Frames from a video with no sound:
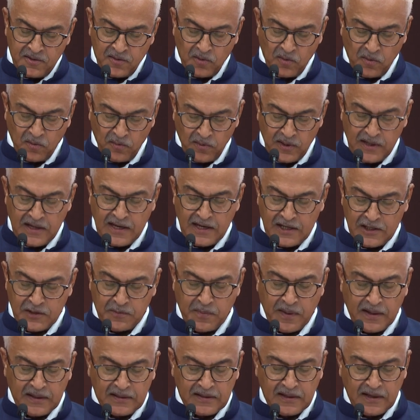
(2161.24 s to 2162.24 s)
So we
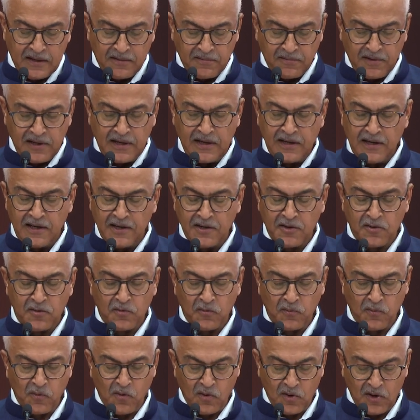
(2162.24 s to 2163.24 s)
expect that we need to
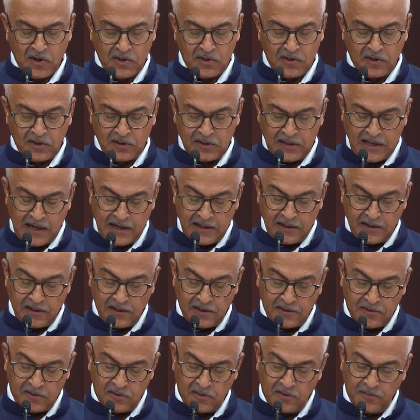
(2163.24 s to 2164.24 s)
focus on that
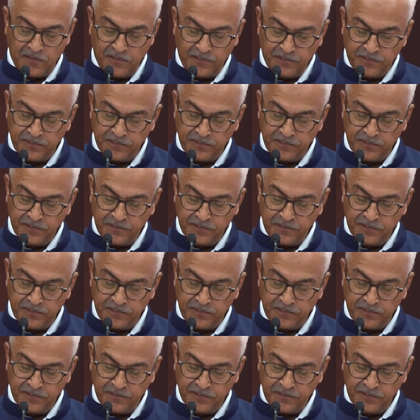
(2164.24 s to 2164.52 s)
also.